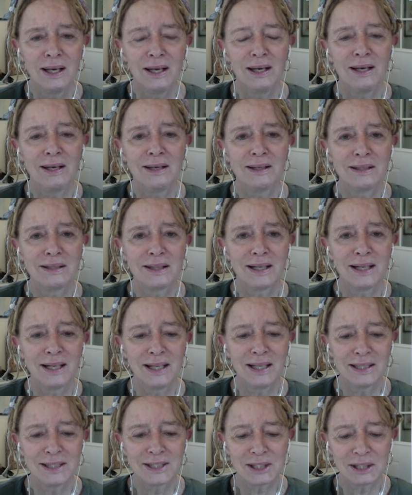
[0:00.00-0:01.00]
and
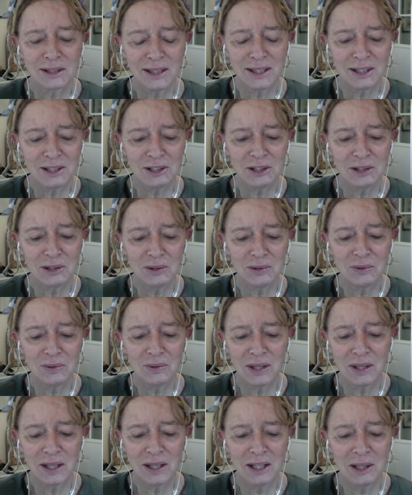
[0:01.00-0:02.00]
i started
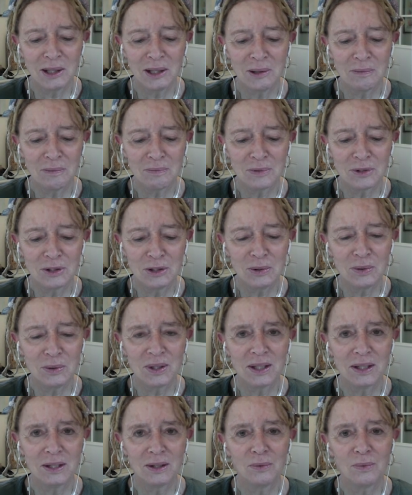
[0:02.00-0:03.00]
to um,
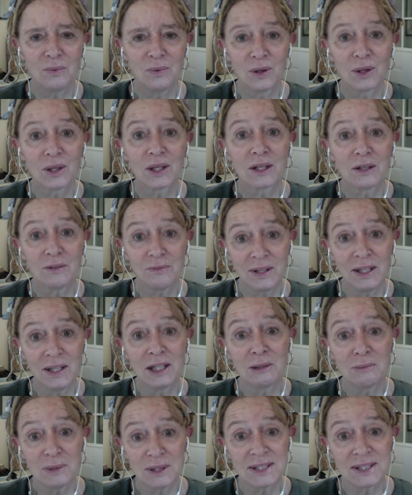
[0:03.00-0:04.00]
do the work of
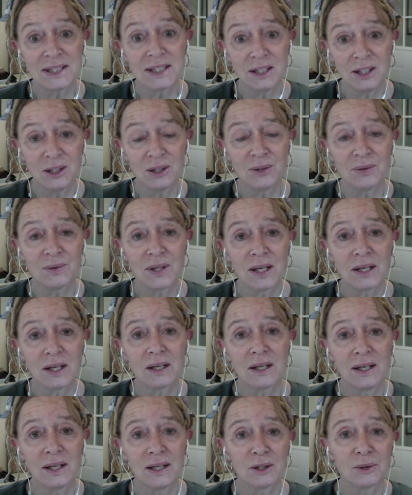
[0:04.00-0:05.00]
intimacy you know
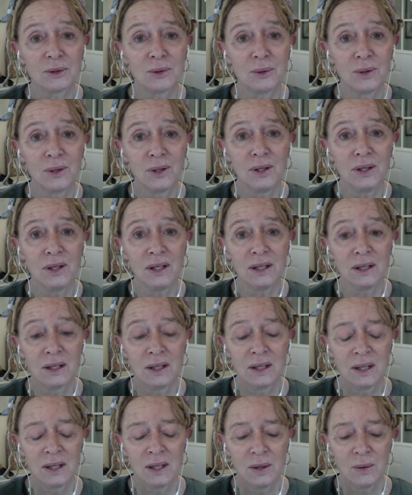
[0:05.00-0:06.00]
that kind of corny
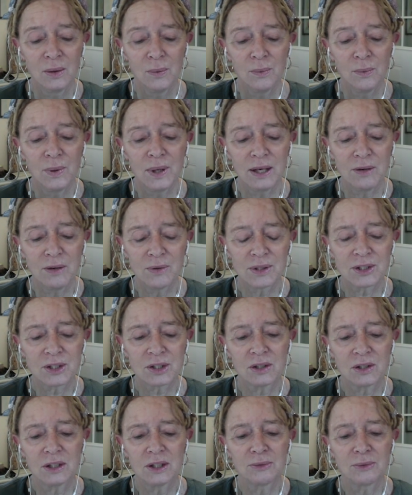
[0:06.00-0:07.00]
whatever it's
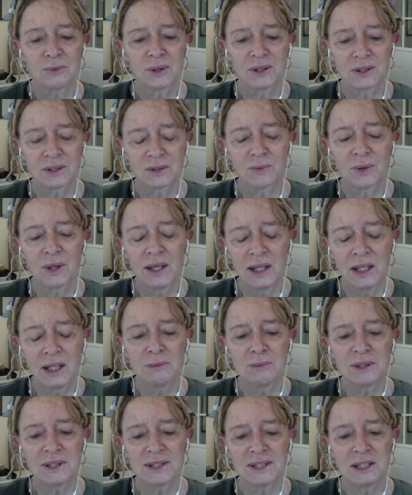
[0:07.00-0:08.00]
called, where, where
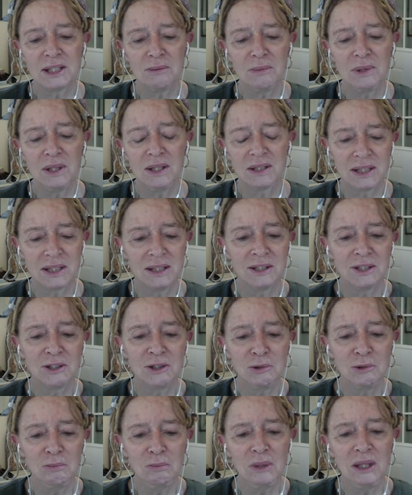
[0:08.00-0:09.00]
intimacy means
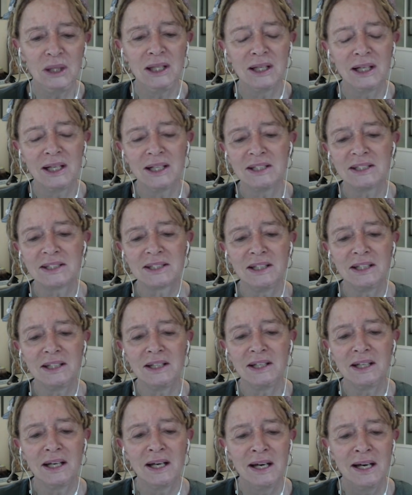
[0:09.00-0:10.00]
into me, I
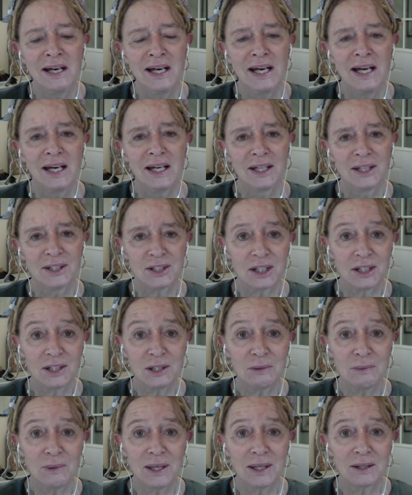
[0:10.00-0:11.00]
see. And I
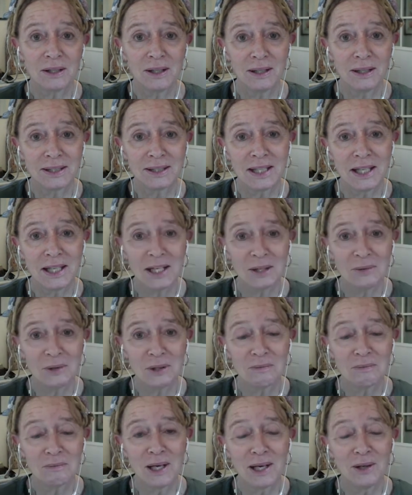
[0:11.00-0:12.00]
started mm to hmm. make contact mm
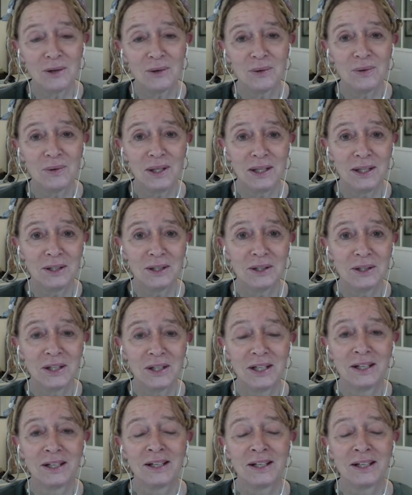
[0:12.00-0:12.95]
with my own inner